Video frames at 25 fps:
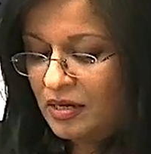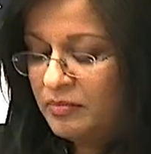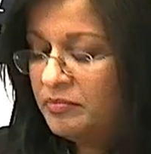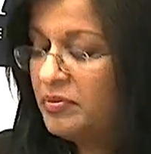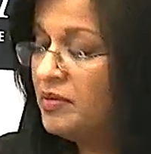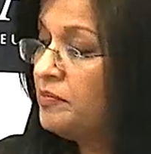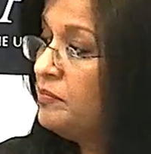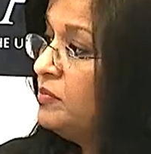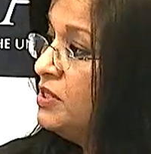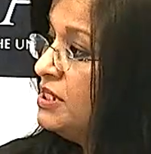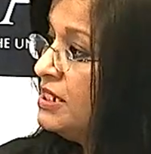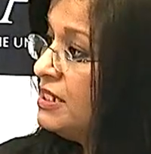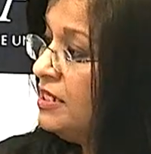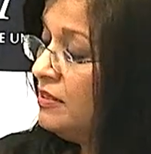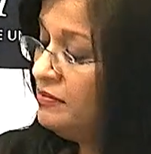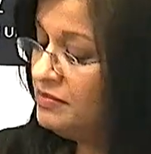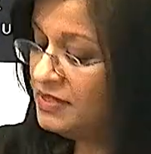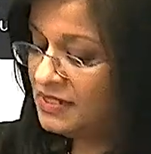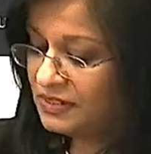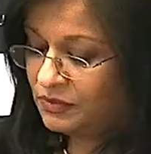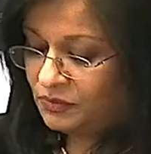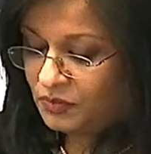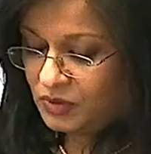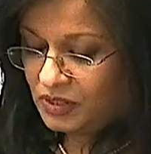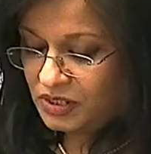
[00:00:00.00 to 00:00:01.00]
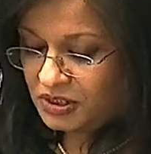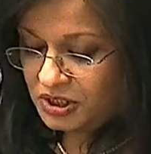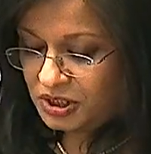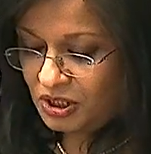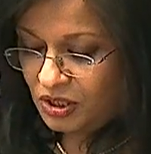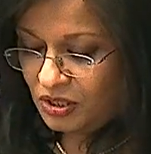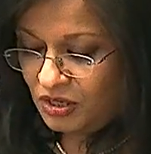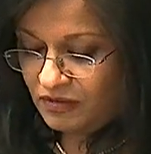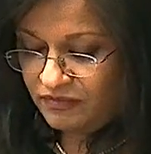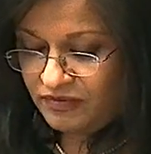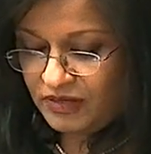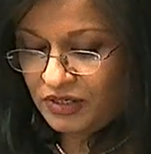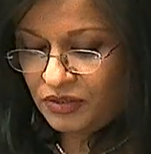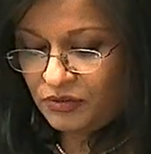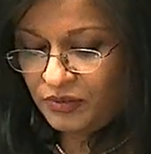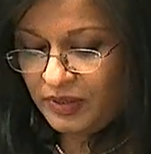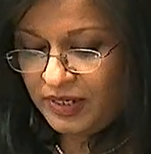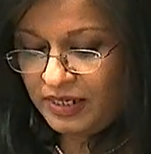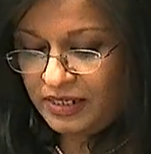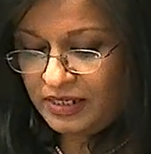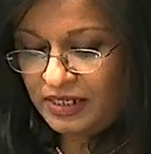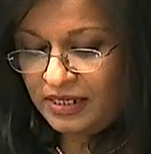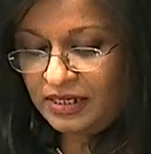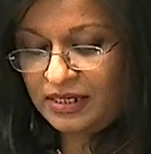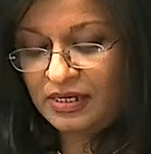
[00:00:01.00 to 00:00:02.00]
But Muslims the world over
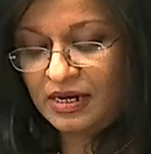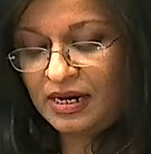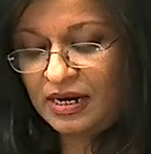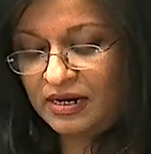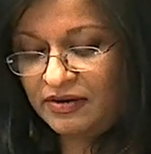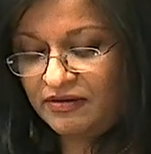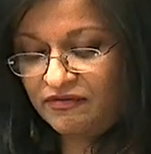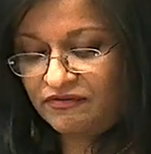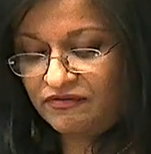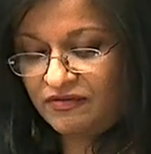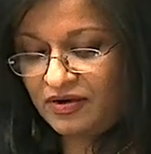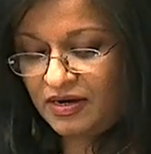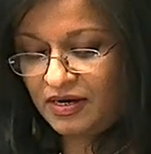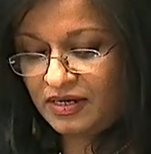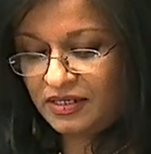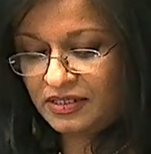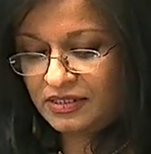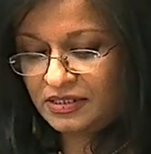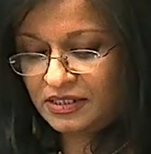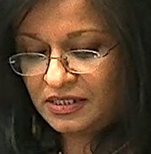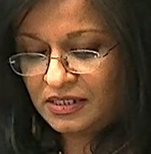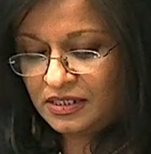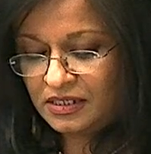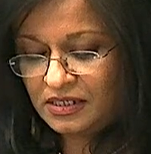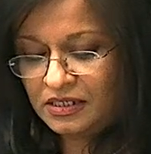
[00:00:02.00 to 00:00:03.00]
quickly clarified,